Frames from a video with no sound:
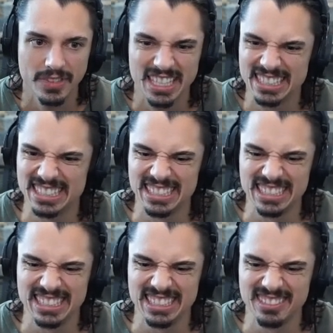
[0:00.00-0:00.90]

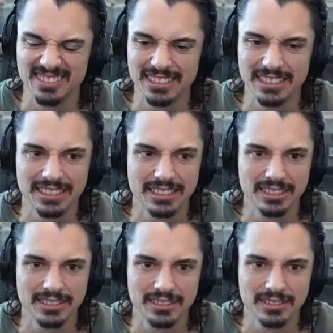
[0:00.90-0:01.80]
Oh
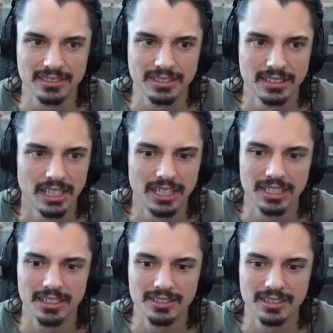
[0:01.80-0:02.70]
no.
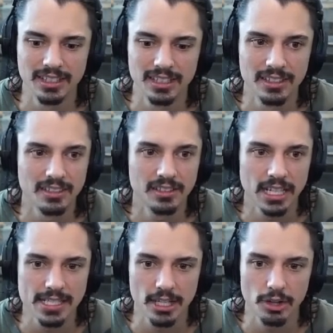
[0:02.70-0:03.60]
Oh no.
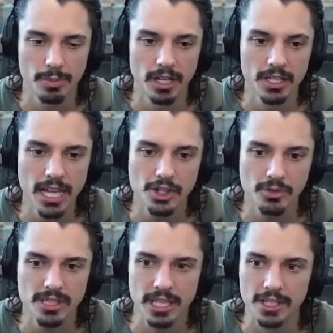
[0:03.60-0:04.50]
Nice health pot. Yeah, just
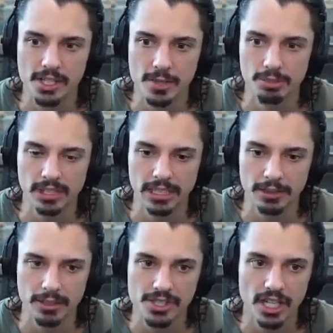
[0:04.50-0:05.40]
reset. Just completely
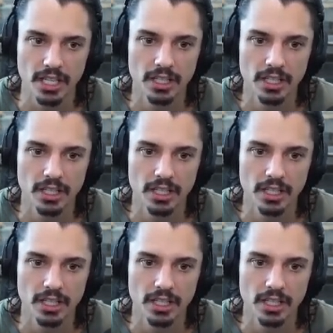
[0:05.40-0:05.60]
reset.